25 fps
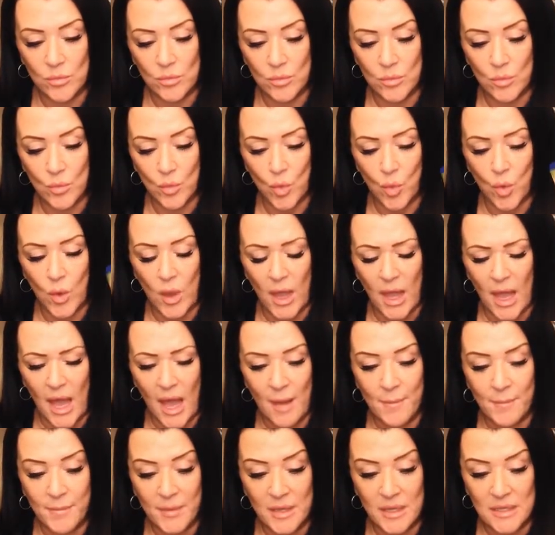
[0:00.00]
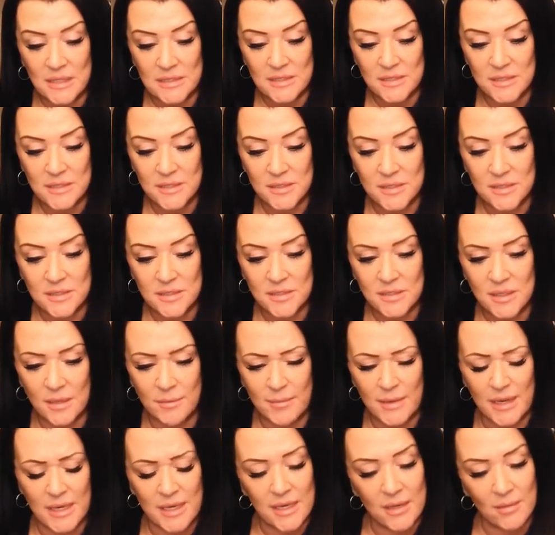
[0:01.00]
what happened that
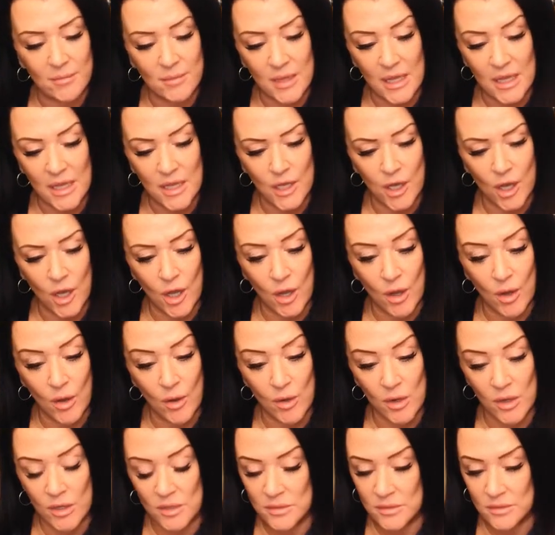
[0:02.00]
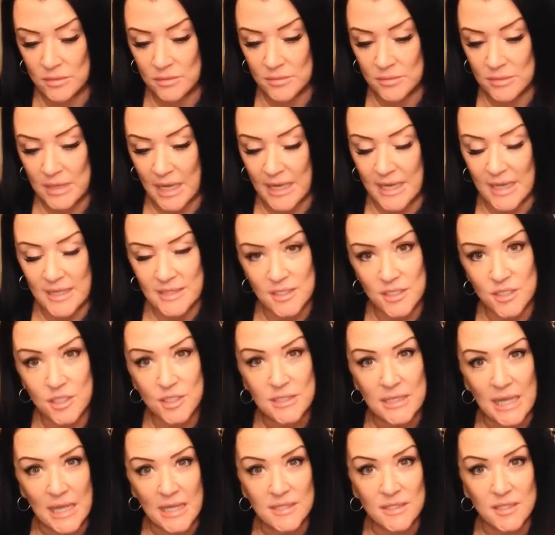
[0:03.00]
made him let go, or I guess I'll just
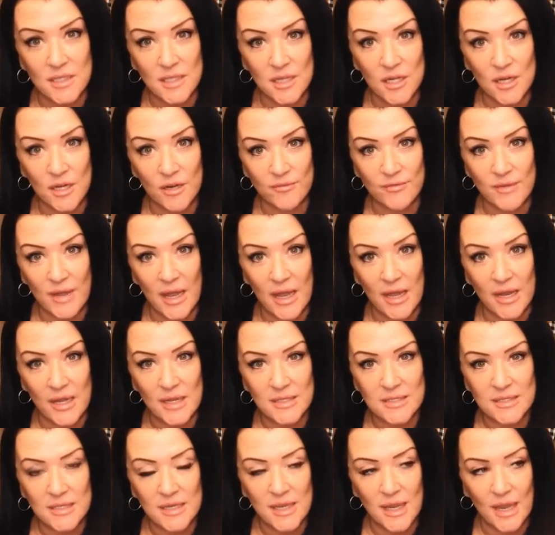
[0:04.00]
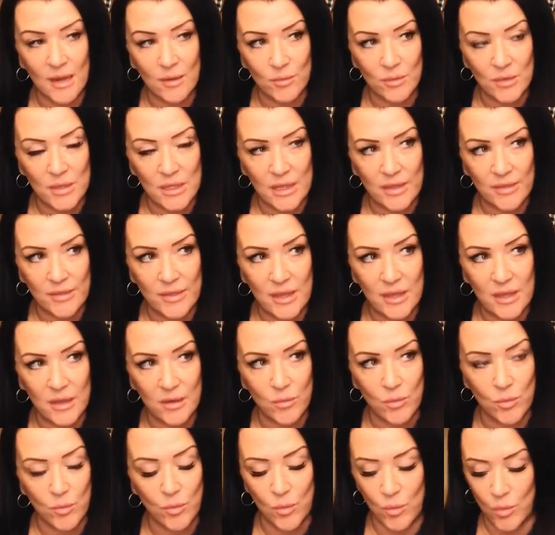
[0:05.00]
ask to clarify on it because I can't really think
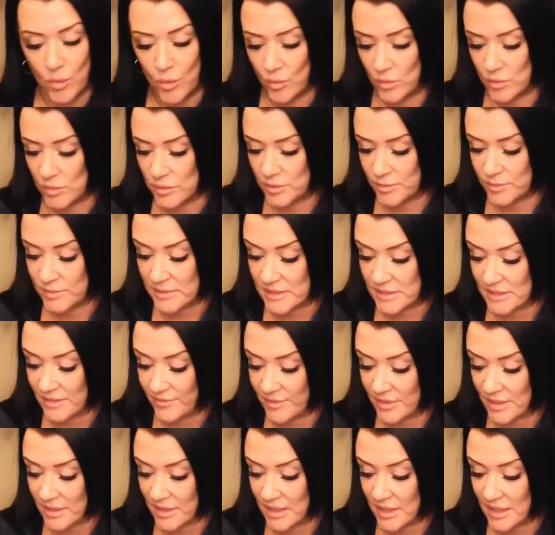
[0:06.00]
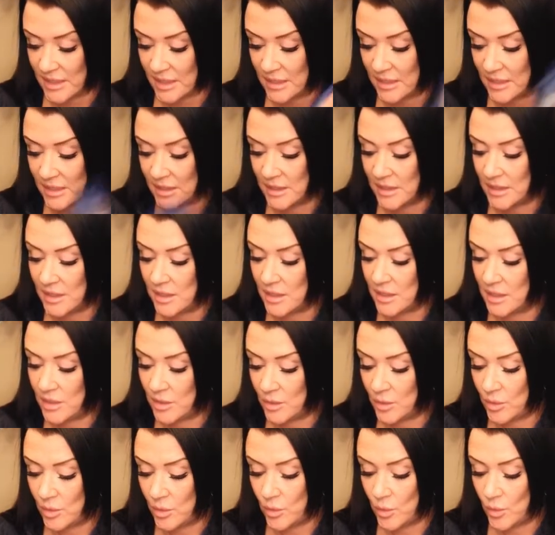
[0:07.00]
specifically
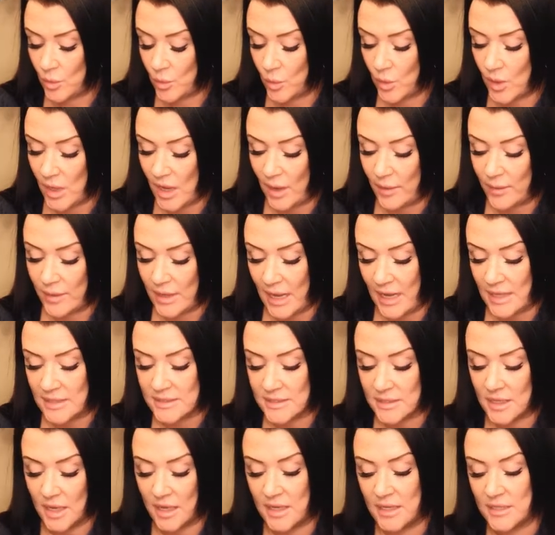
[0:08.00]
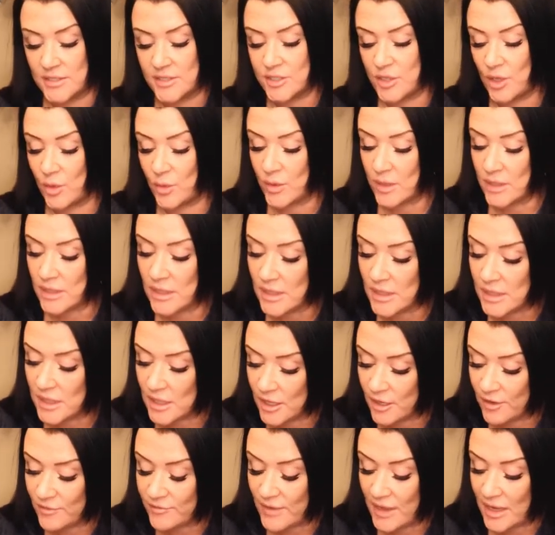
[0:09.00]
what I would ask on it. So we're going to
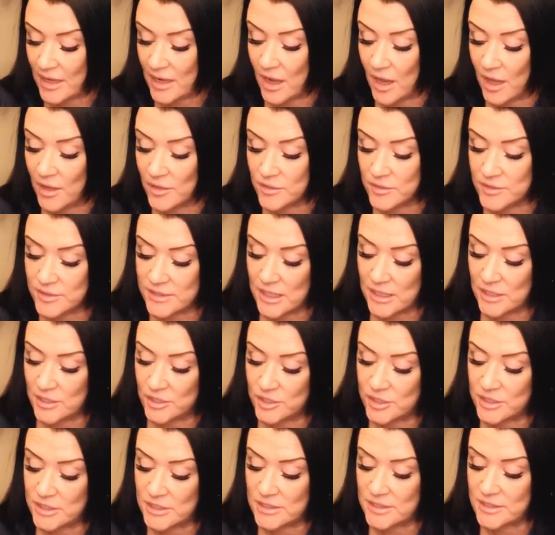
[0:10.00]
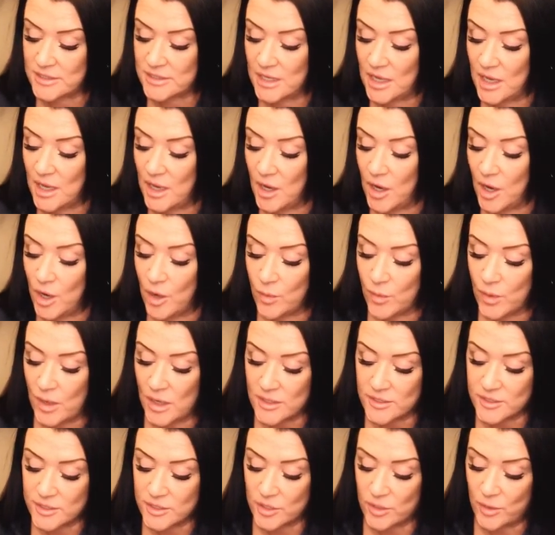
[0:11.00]
clarify on all those energies. We're
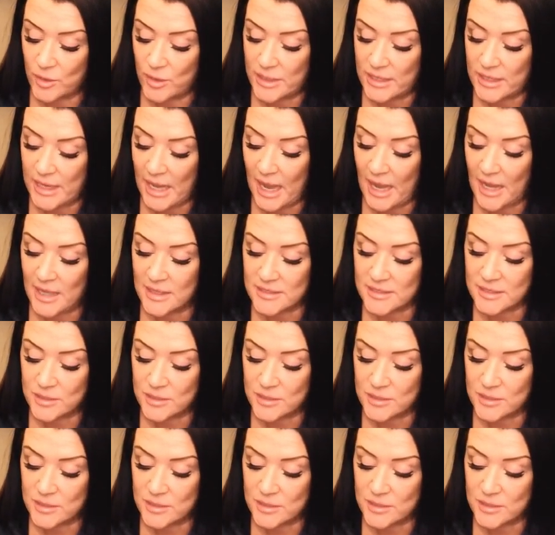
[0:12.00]
also going to ask